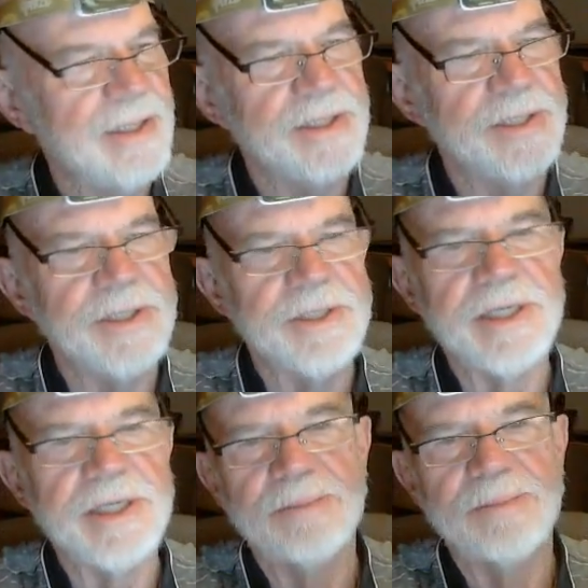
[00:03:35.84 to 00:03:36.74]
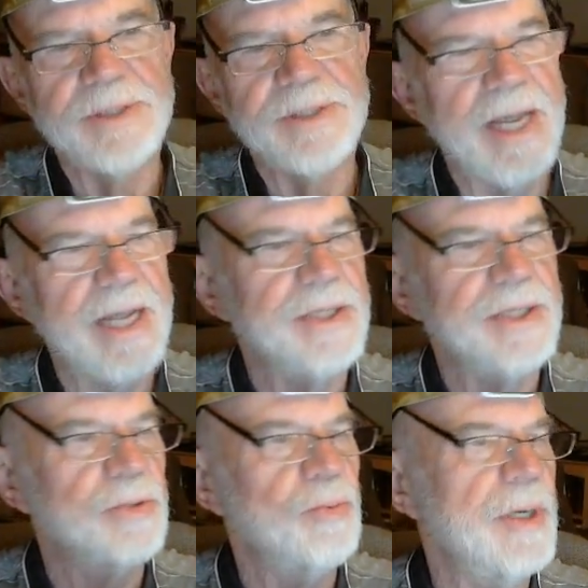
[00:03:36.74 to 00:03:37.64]
has uh, slapped his
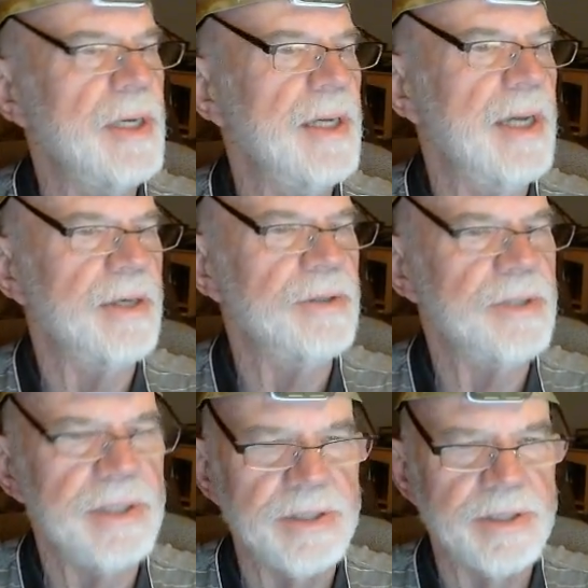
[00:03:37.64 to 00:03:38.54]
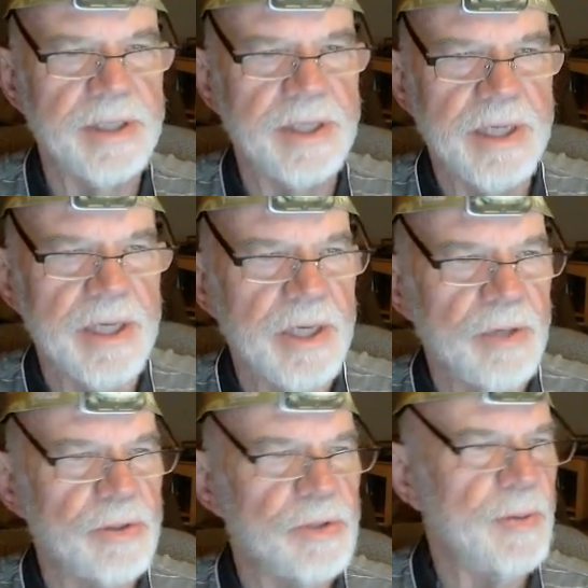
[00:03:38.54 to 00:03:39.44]
hands away, how he's uh,
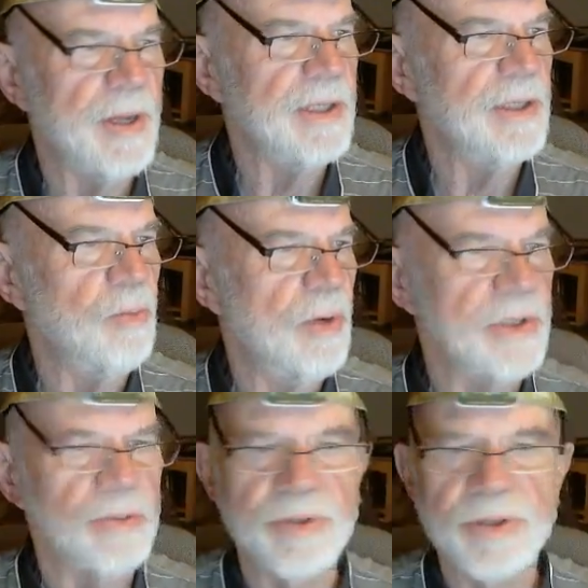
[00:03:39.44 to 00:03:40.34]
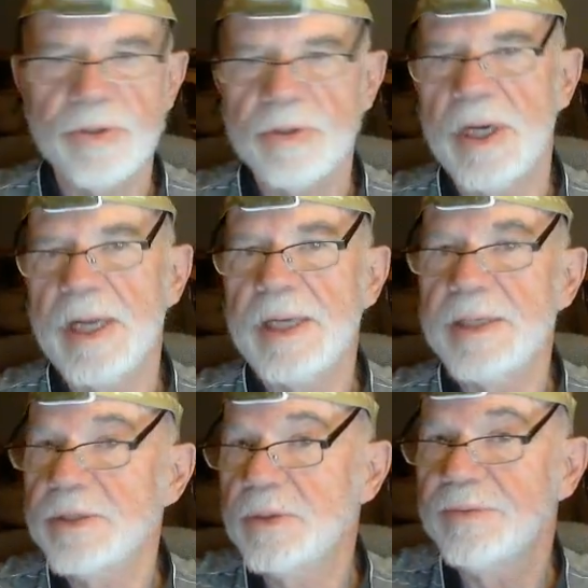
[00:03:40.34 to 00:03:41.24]
responded once, which looked like a
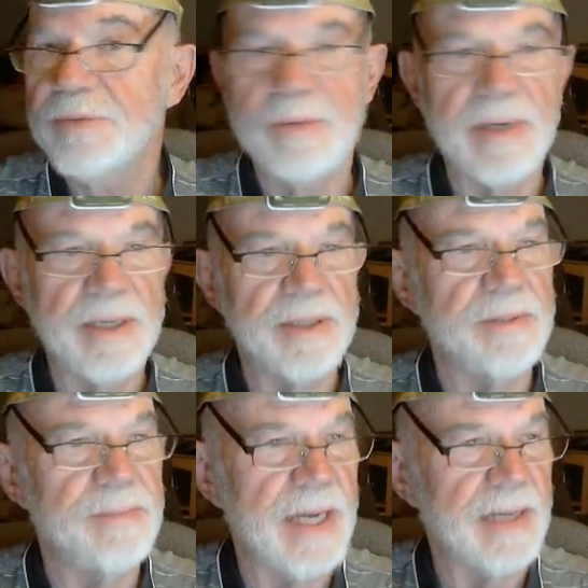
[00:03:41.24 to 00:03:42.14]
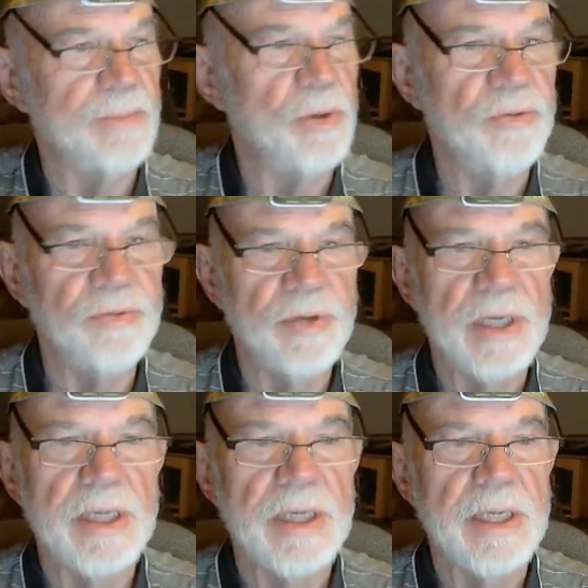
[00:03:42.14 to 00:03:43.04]
sort of around-the-back move.
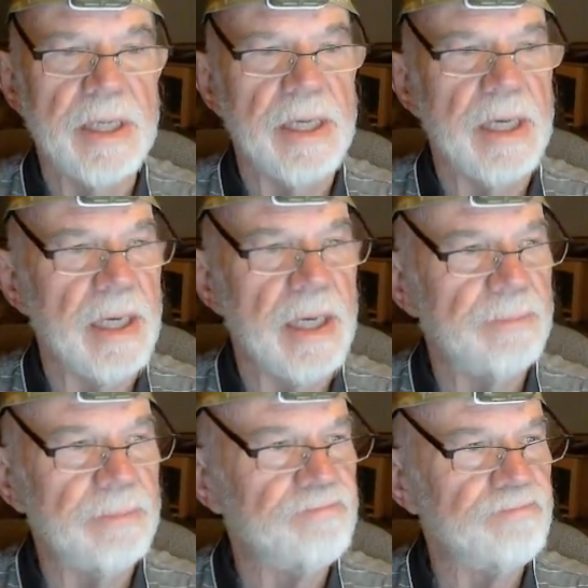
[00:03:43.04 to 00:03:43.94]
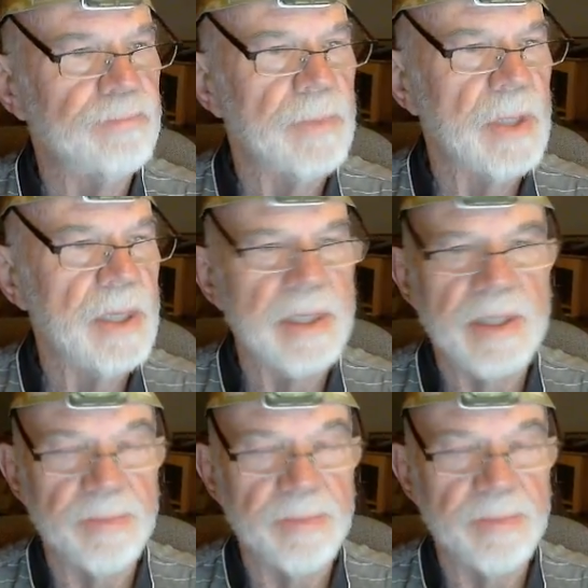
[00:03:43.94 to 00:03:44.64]
Um, the